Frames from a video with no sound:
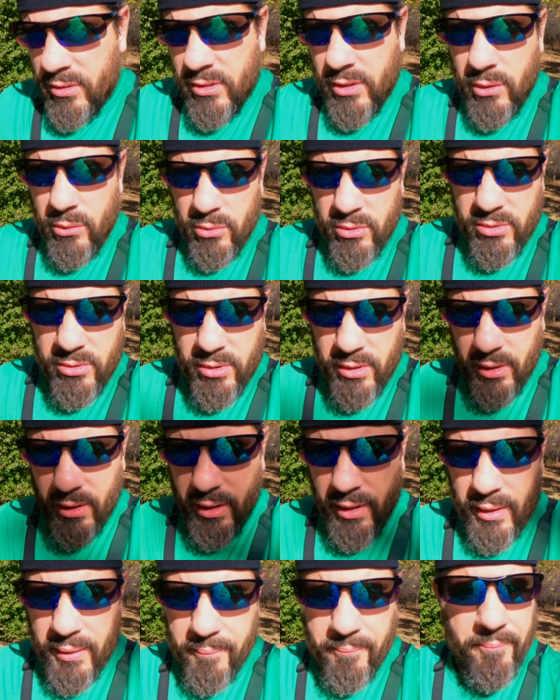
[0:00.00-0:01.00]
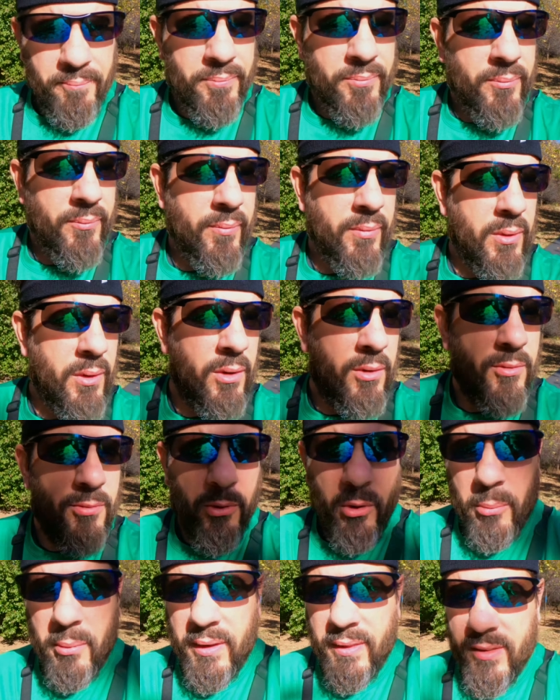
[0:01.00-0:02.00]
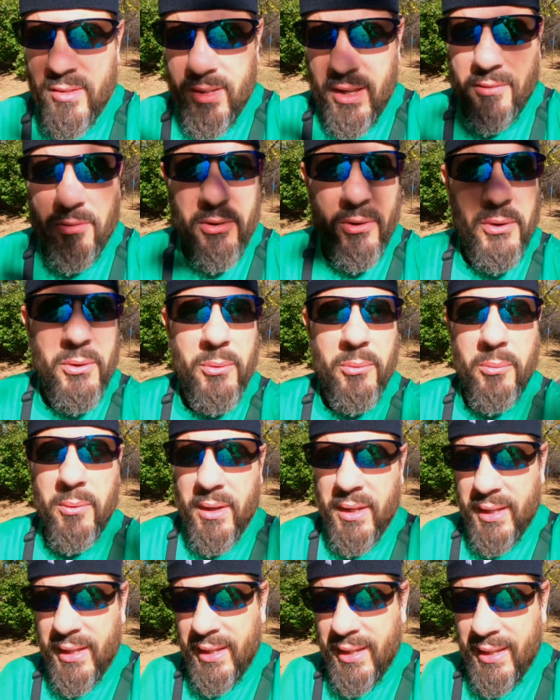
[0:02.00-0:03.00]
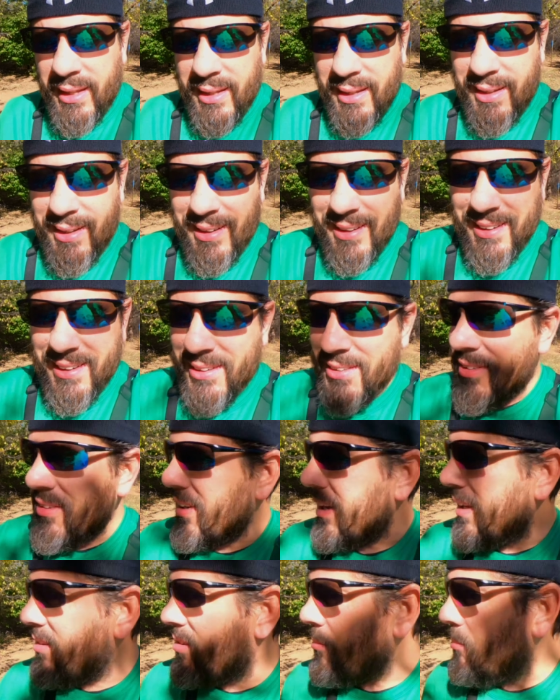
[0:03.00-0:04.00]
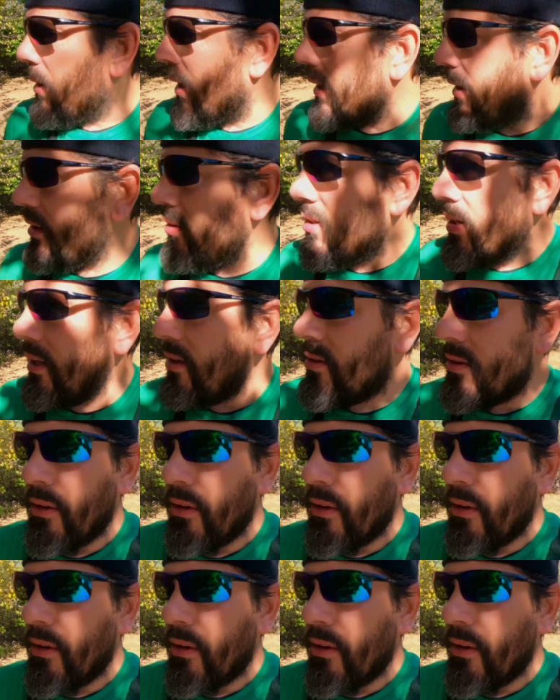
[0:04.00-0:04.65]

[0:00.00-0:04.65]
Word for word: excuse for me this afternoon to get some mileage in.